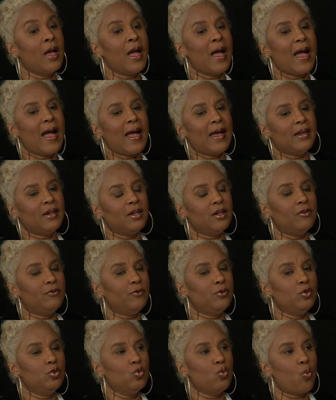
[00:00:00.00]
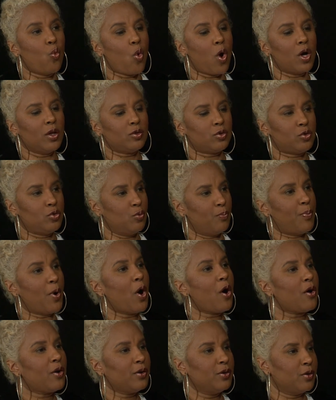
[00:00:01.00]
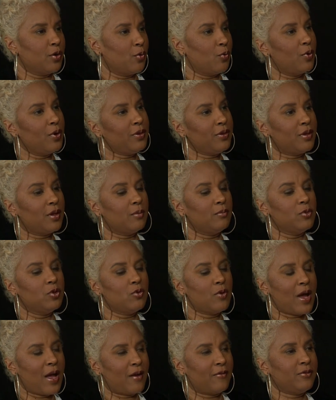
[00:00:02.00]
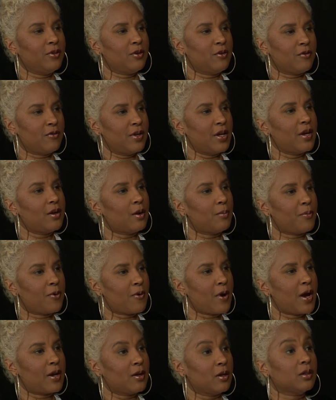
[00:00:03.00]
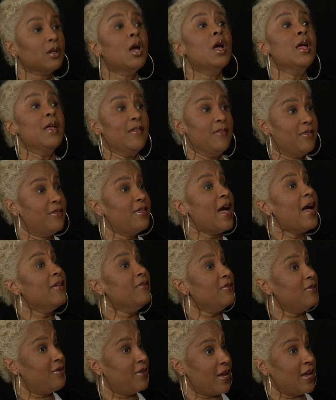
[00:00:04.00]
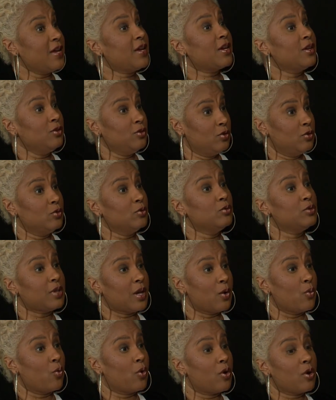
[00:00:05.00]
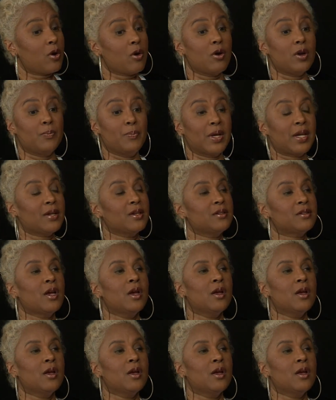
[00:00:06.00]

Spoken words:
And if you want to partner with them, you have to create a product that they can use and work on, because